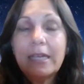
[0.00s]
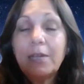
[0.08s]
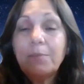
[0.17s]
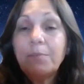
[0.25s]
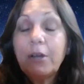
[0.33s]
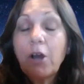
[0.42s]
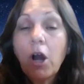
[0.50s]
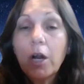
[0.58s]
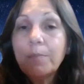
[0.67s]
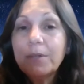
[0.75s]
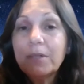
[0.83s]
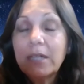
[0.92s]
They can be
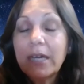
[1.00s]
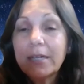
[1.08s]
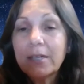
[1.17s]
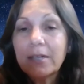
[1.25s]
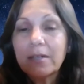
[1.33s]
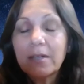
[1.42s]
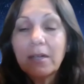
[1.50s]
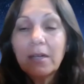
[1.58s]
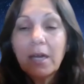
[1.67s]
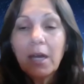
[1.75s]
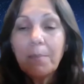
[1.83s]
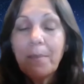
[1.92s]
carbon dated.
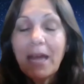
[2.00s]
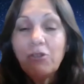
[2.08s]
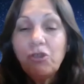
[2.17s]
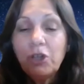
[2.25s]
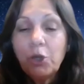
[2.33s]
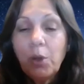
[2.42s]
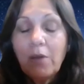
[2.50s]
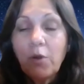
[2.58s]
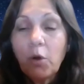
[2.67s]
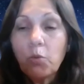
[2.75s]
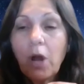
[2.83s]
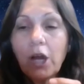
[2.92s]
Imagine you have
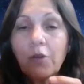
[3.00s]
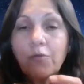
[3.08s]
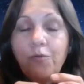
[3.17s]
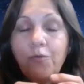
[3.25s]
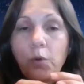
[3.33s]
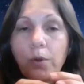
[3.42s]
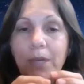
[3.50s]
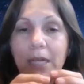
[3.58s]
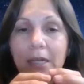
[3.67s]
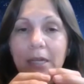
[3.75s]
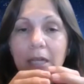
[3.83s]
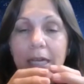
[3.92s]
a rock
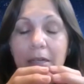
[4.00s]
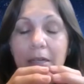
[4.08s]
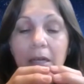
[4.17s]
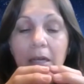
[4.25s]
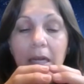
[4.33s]
forming like